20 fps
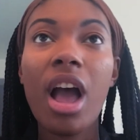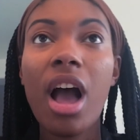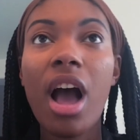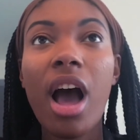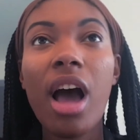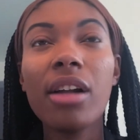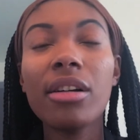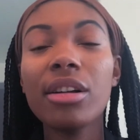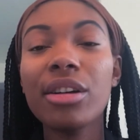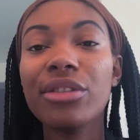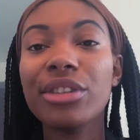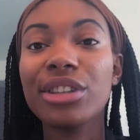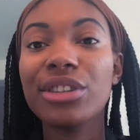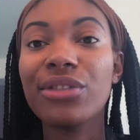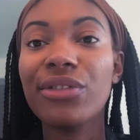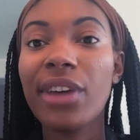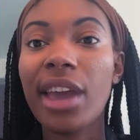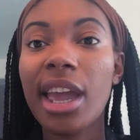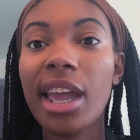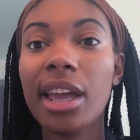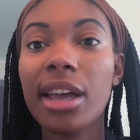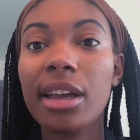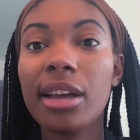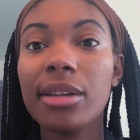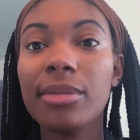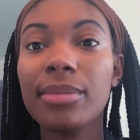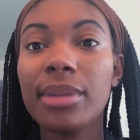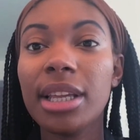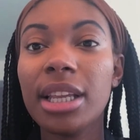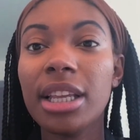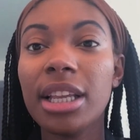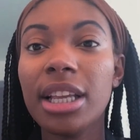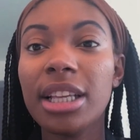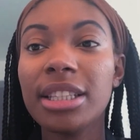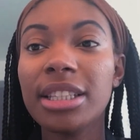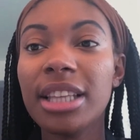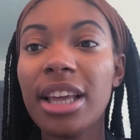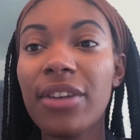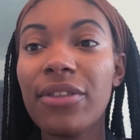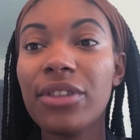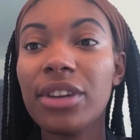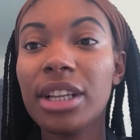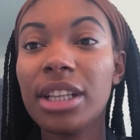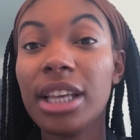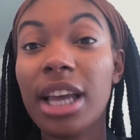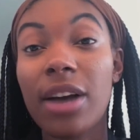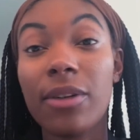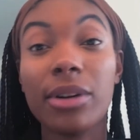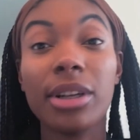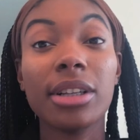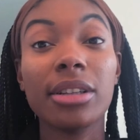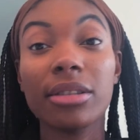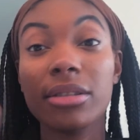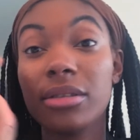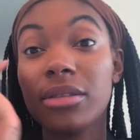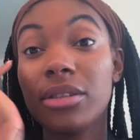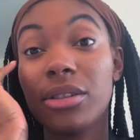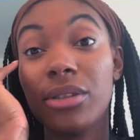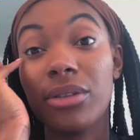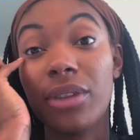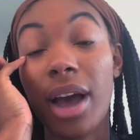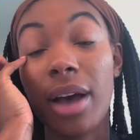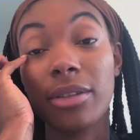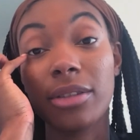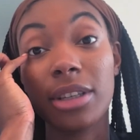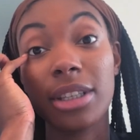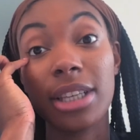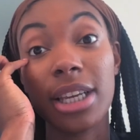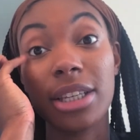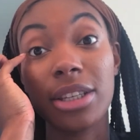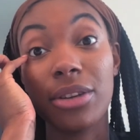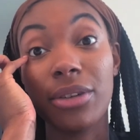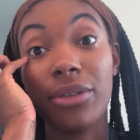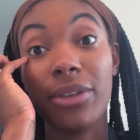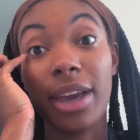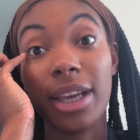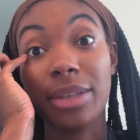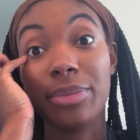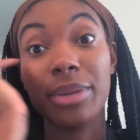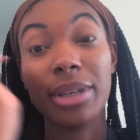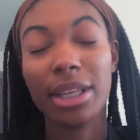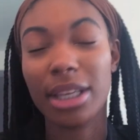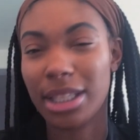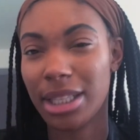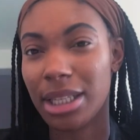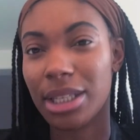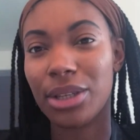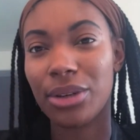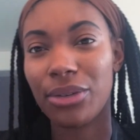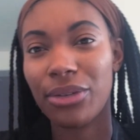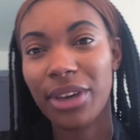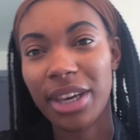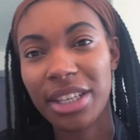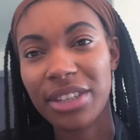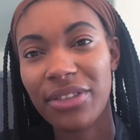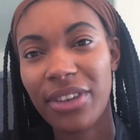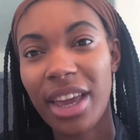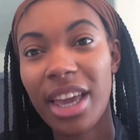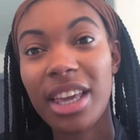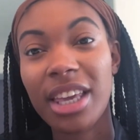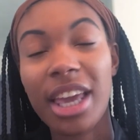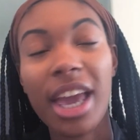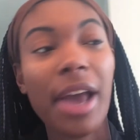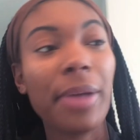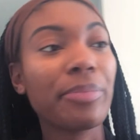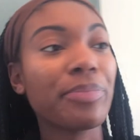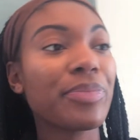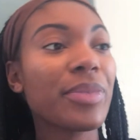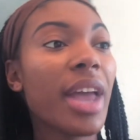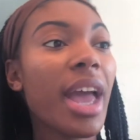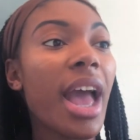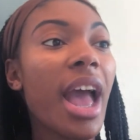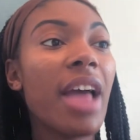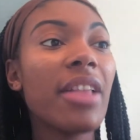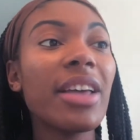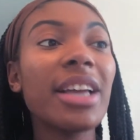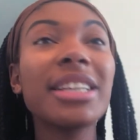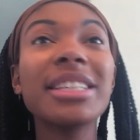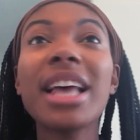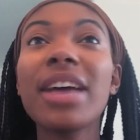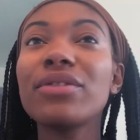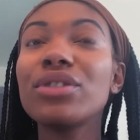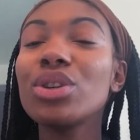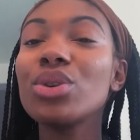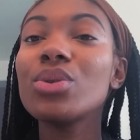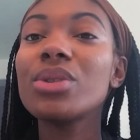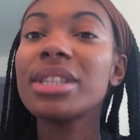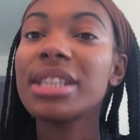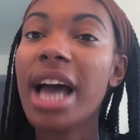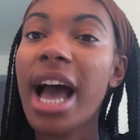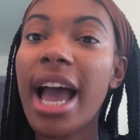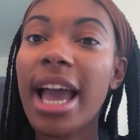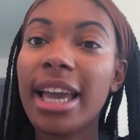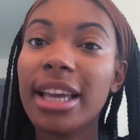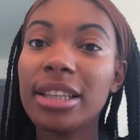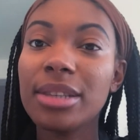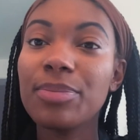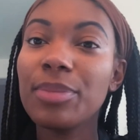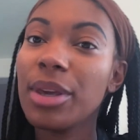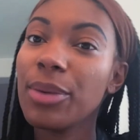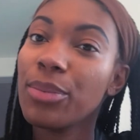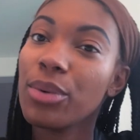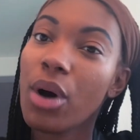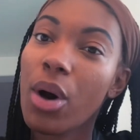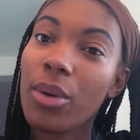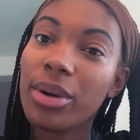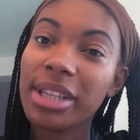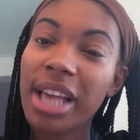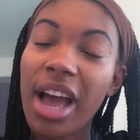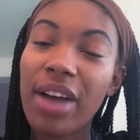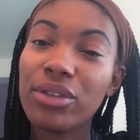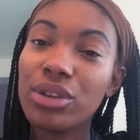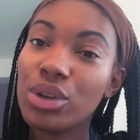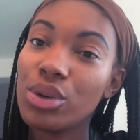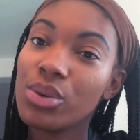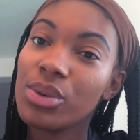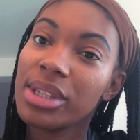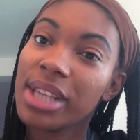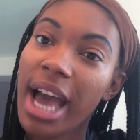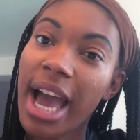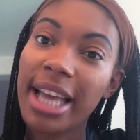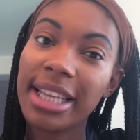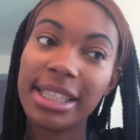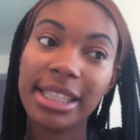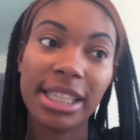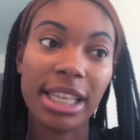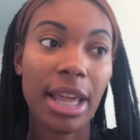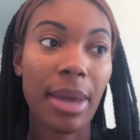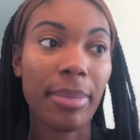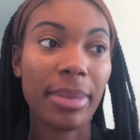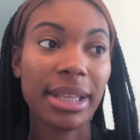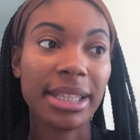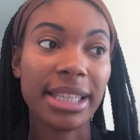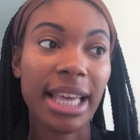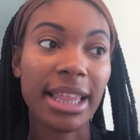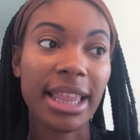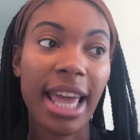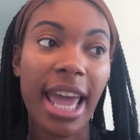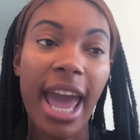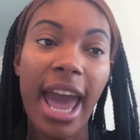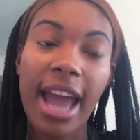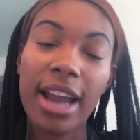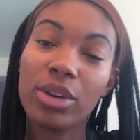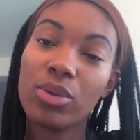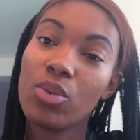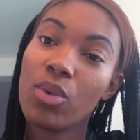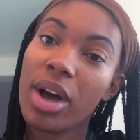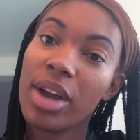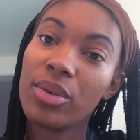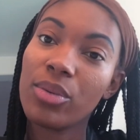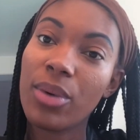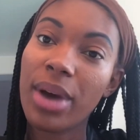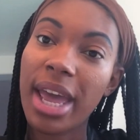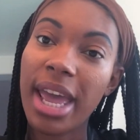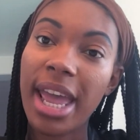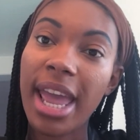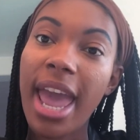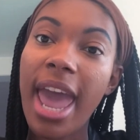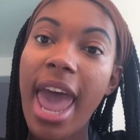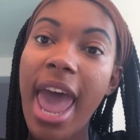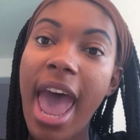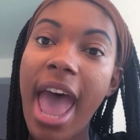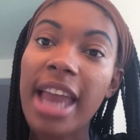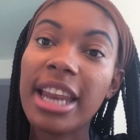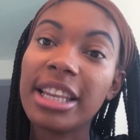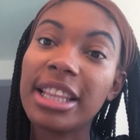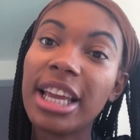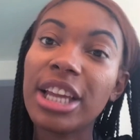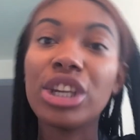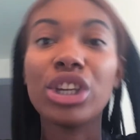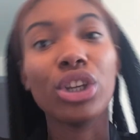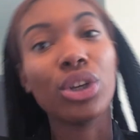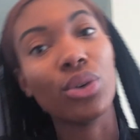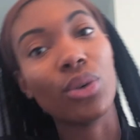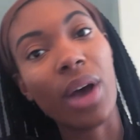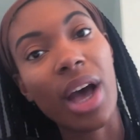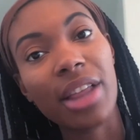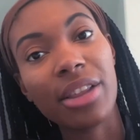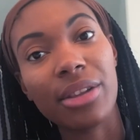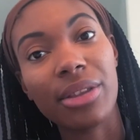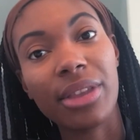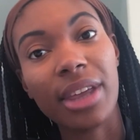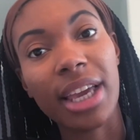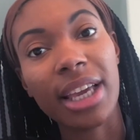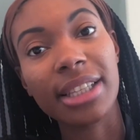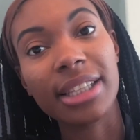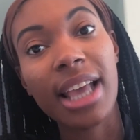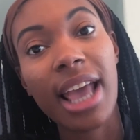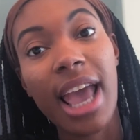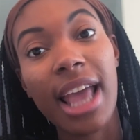I don't know if it's fake, but it's definitely, well, I was gonna say two-faced, but isn't two-faced fake? Yeah. They just have two sides. People always have two sides to them. It's like they act one way and then they do other things.